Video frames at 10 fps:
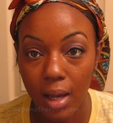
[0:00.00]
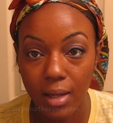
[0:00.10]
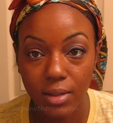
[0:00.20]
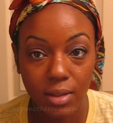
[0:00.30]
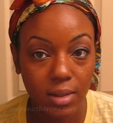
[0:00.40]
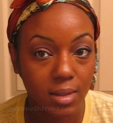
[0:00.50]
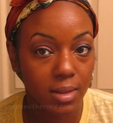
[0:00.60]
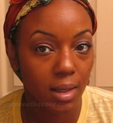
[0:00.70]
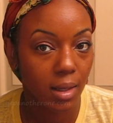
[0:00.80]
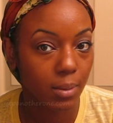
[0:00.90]
as you can
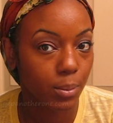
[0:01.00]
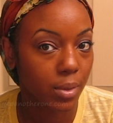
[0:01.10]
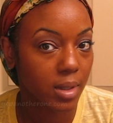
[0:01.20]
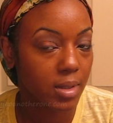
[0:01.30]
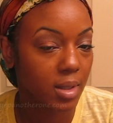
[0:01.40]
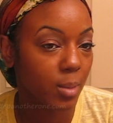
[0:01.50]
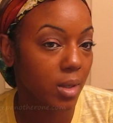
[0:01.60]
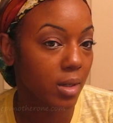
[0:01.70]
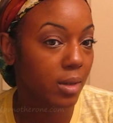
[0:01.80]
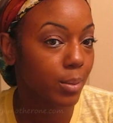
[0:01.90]
see, pretty
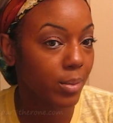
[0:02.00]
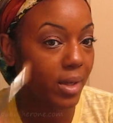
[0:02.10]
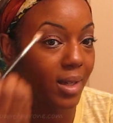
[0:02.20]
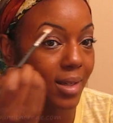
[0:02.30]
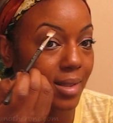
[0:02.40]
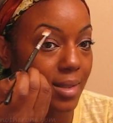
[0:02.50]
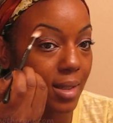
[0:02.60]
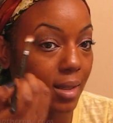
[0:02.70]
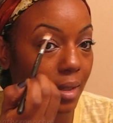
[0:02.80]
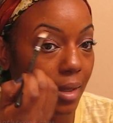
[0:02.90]
similar, pretty
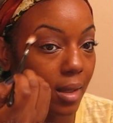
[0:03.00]
easy,